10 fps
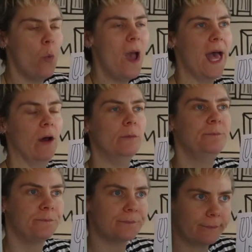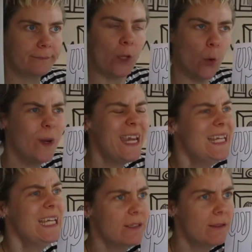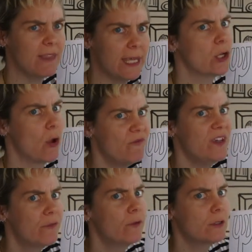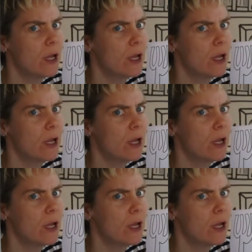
Well, we need to think of different